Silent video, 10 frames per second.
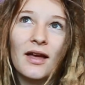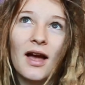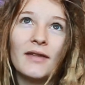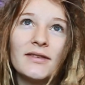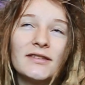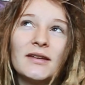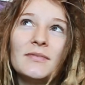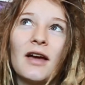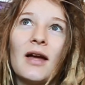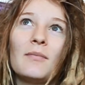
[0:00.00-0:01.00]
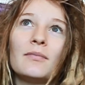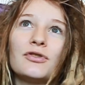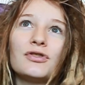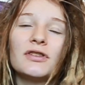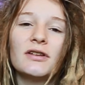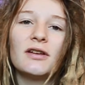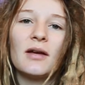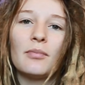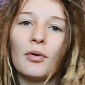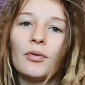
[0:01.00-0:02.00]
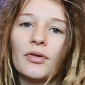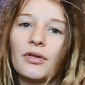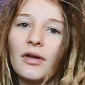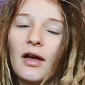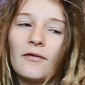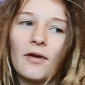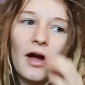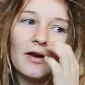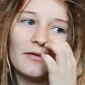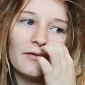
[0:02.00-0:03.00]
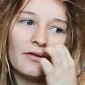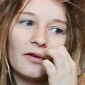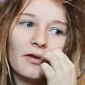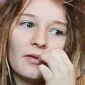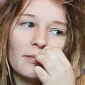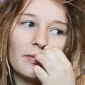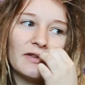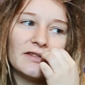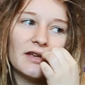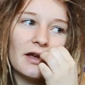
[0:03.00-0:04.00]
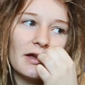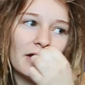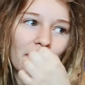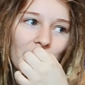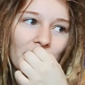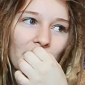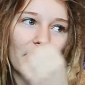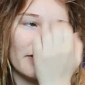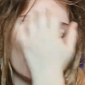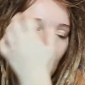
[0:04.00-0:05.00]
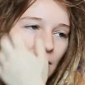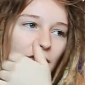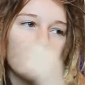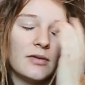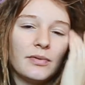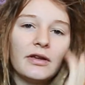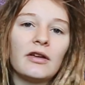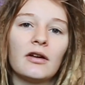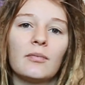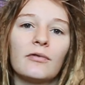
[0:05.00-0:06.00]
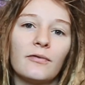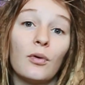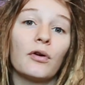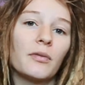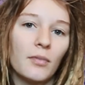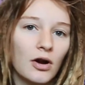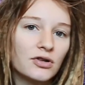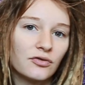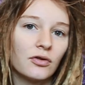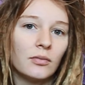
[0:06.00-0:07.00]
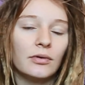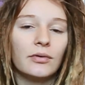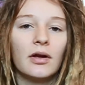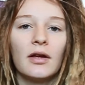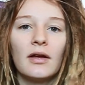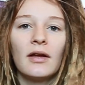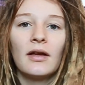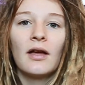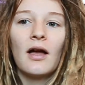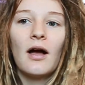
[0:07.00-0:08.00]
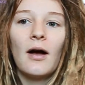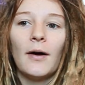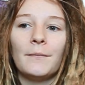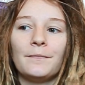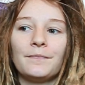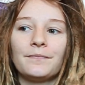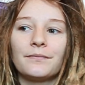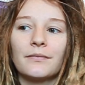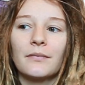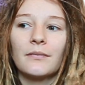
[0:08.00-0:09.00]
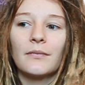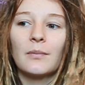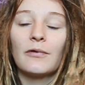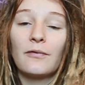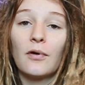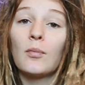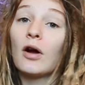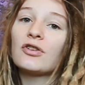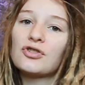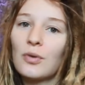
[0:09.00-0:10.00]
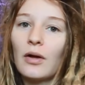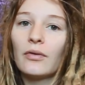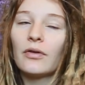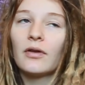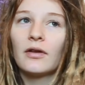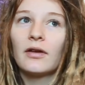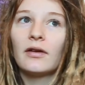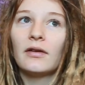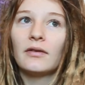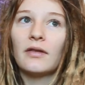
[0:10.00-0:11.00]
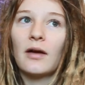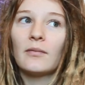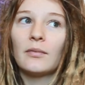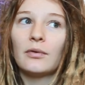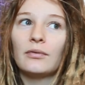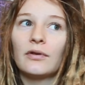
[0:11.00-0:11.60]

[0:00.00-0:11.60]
at the same time, Tristan and I both have kind of been saying that the baby is going to be here before the March full moon. Before March 12th is that moon,